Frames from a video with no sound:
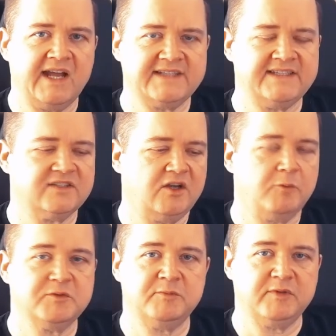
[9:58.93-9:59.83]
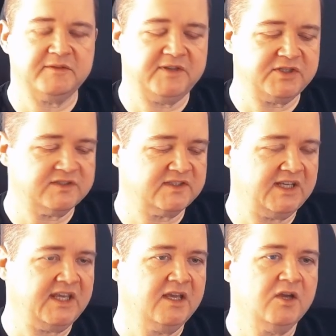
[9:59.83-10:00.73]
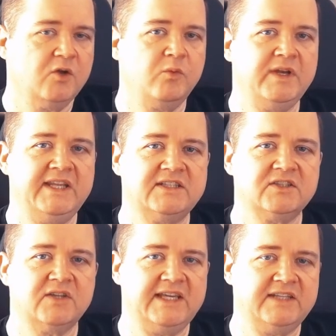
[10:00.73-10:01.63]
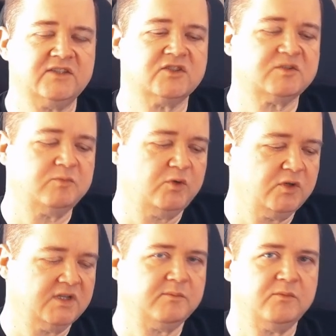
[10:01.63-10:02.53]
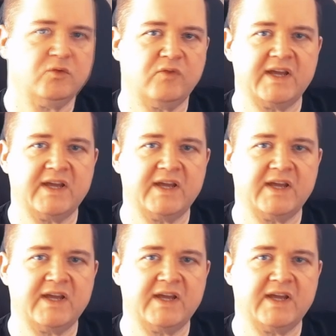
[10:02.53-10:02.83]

at its optimal efficiency, we need to eat smaller, more